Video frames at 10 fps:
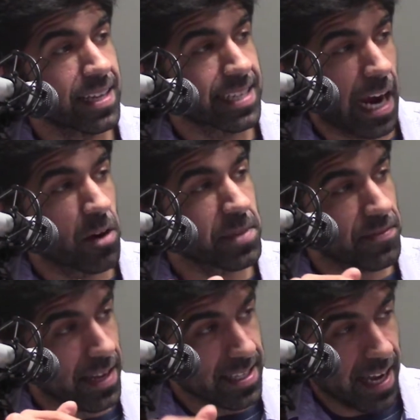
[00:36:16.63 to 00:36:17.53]
Skyrim is
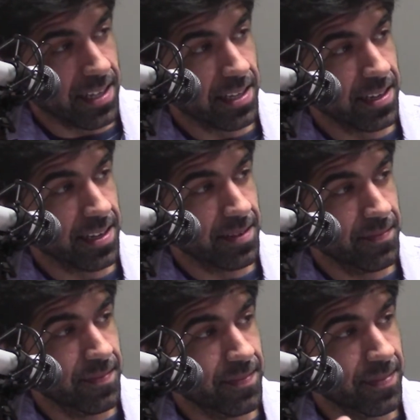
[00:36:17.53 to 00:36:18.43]
fantastic.
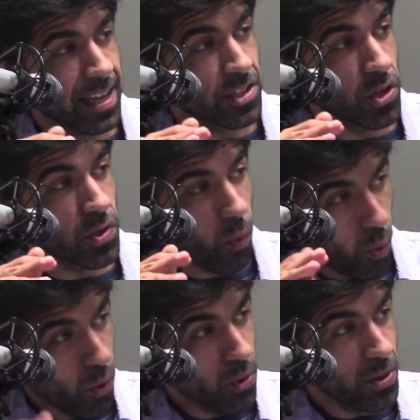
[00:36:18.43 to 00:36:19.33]
It's also
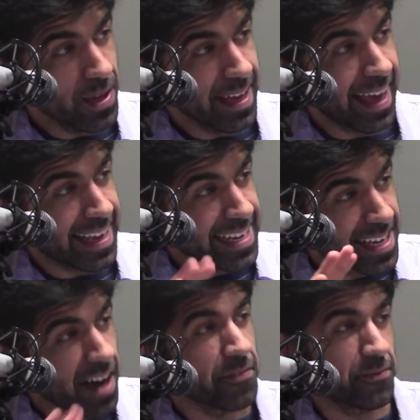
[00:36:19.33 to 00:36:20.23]
old and
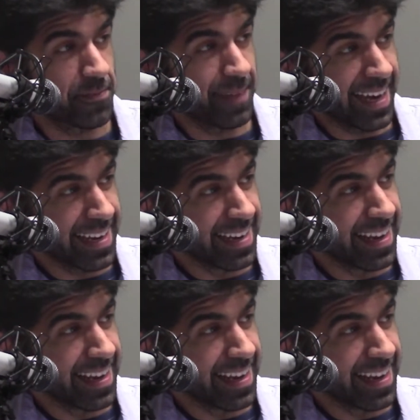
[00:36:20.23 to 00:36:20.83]
enough, man.